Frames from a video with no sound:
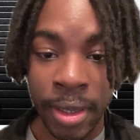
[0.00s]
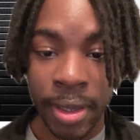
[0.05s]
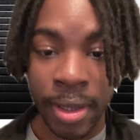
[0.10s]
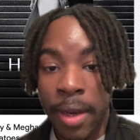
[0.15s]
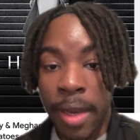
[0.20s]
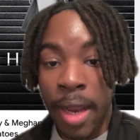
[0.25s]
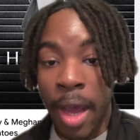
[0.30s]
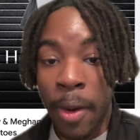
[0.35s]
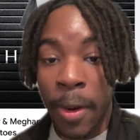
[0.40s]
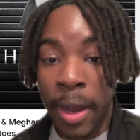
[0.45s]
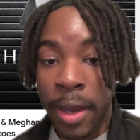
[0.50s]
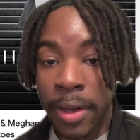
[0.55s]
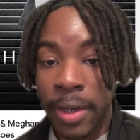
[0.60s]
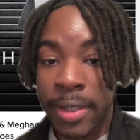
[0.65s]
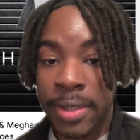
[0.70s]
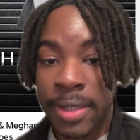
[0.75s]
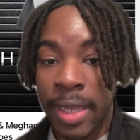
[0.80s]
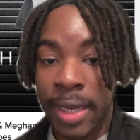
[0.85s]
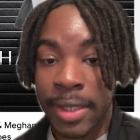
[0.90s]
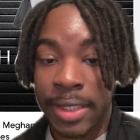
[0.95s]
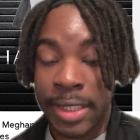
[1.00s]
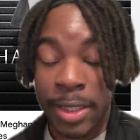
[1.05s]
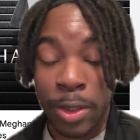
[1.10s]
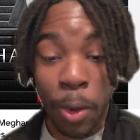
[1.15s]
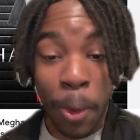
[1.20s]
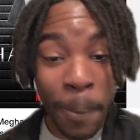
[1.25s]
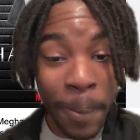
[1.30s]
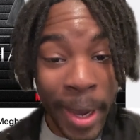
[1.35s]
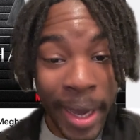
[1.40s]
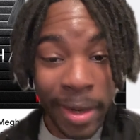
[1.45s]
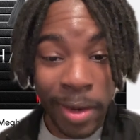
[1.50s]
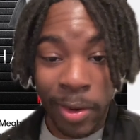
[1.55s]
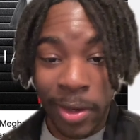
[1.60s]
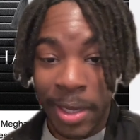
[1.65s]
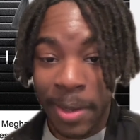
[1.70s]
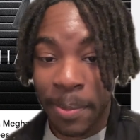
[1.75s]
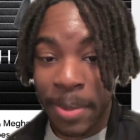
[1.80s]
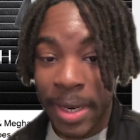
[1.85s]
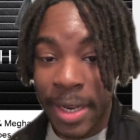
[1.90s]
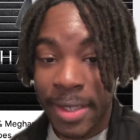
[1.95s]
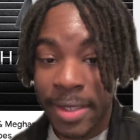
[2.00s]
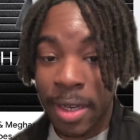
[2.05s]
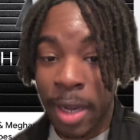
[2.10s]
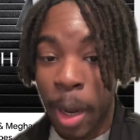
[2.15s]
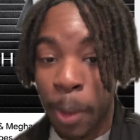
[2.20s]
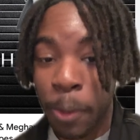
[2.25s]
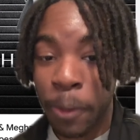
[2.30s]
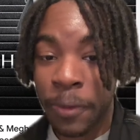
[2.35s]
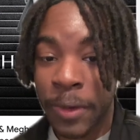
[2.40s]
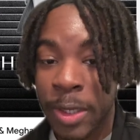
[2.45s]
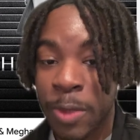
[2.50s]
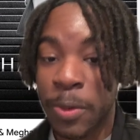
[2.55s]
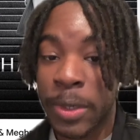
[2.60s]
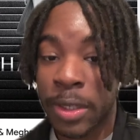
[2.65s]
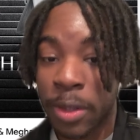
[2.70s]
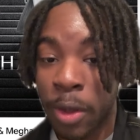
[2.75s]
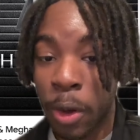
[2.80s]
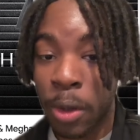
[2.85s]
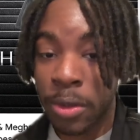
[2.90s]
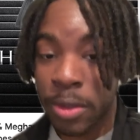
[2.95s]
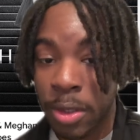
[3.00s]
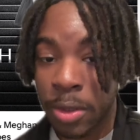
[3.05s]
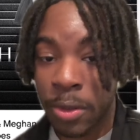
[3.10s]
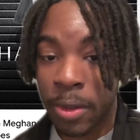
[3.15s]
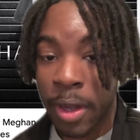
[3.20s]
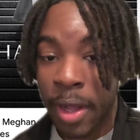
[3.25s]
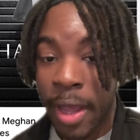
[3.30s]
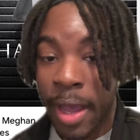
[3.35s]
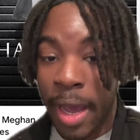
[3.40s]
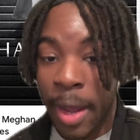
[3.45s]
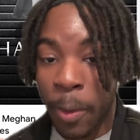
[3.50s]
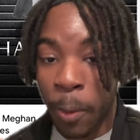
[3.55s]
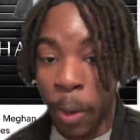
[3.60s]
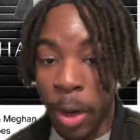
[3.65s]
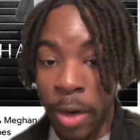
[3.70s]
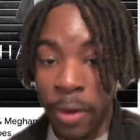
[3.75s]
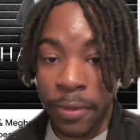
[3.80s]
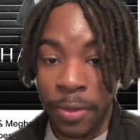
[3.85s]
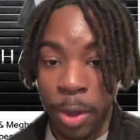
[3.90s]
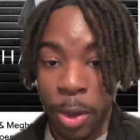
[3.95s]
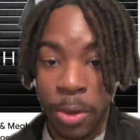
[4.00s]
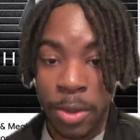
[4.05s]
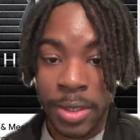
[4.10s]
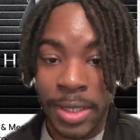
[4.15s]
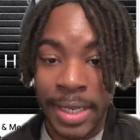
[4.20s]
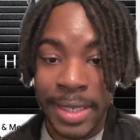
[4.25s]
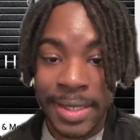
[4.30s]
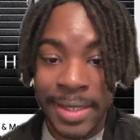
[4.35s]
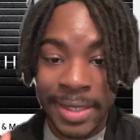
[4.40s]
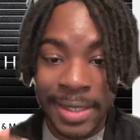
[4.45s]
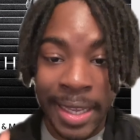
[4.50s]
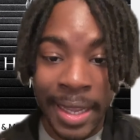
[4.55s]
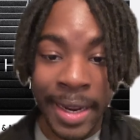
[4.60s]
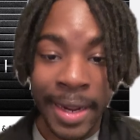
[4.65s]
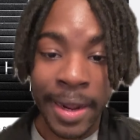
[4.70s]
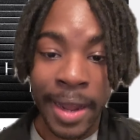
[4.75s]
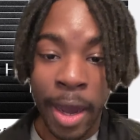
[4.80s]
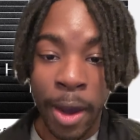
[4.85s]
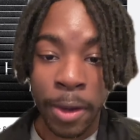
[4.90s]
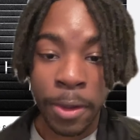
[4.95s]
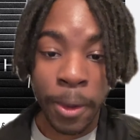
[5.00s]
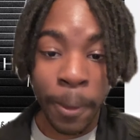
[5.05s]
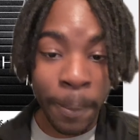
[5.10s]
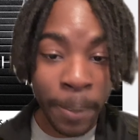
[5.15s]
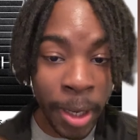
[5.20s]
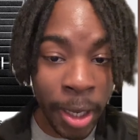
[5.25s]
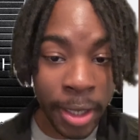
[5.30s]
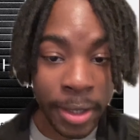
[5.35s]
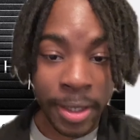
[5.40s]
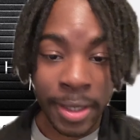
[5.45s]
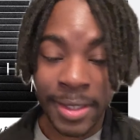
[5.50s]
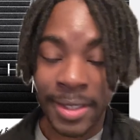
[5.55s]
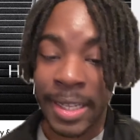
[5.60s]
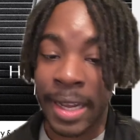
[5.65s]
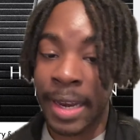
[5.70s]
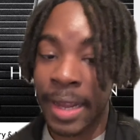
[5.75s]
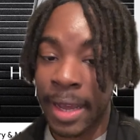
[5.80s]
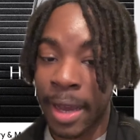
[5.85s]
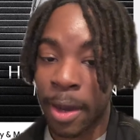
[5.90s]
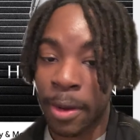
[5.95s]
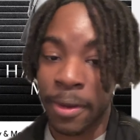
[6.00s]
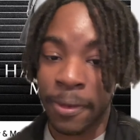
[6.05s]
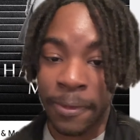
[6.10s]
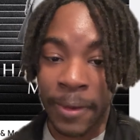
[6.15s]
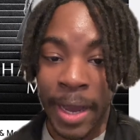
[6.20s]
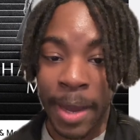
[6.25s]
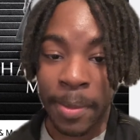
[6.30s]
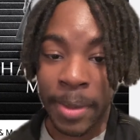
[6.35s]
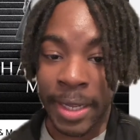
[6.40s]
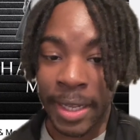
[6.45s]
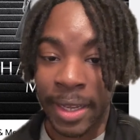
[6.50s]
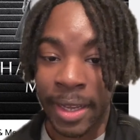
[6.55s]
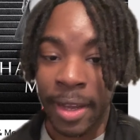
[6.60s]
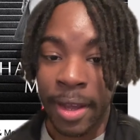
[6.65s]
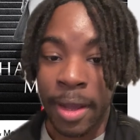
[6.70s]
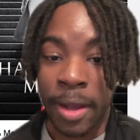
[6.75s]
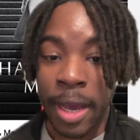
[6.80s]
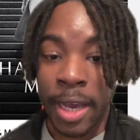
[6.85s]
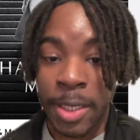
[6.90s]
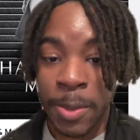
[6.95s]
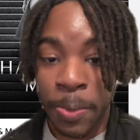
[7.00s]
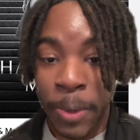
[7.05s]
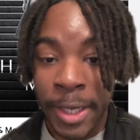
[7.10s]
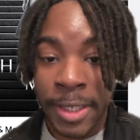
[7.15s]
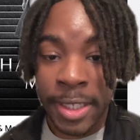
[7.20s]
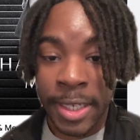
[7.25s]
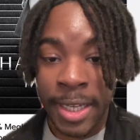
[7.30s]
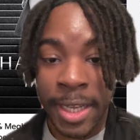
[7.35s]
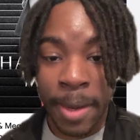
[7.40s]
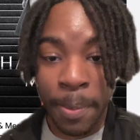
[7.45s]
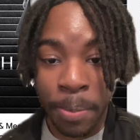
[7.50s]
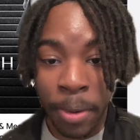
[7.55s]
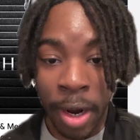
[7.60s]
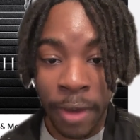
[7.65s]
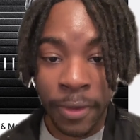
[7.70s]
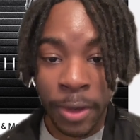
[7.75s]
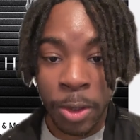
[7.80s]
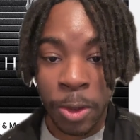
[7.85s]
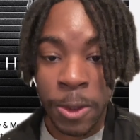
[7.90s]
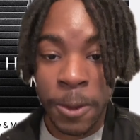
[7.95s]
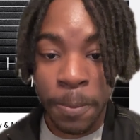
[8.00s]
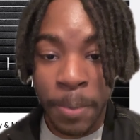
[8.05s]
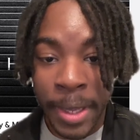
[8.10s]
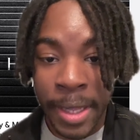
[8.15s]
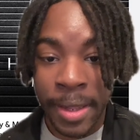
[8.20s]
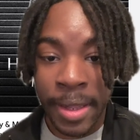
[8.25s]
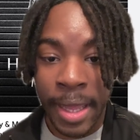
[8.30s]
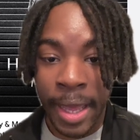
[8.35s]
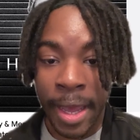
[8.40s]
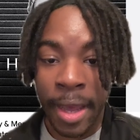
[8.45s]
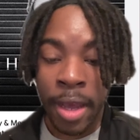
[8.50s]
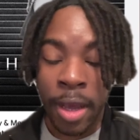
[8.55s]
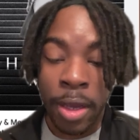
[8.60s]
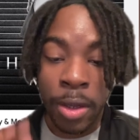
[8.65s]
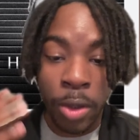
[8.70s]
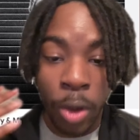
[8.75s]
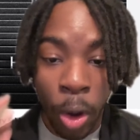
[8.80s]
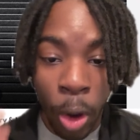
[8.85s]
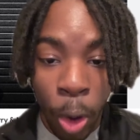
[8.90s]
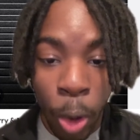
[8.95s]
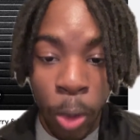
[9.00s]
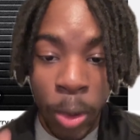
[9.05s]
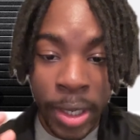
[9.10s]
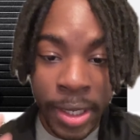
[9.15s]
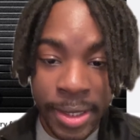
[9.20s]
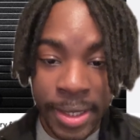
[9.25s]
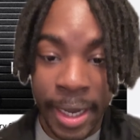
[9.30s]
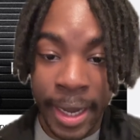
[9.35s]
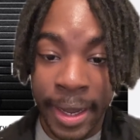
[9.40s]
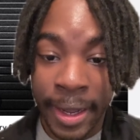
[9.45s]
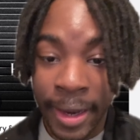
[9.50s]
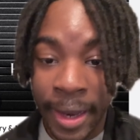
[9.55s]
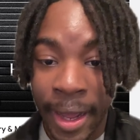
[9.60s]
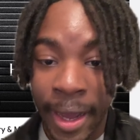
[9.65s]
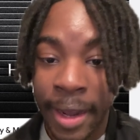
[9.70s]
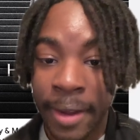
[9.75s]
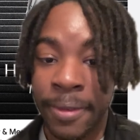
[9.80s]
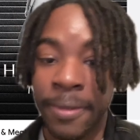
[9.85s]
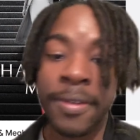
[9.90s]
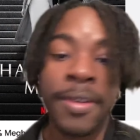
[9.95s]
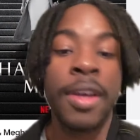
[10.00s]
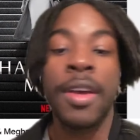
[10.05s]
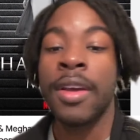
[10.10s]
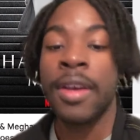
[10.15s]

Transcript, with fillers: Now, I understand she's not bad looking, but there's a couple things we don't do. And one of those is selling out your blood, selling out your family, especially your brother who's been there your whole entire life.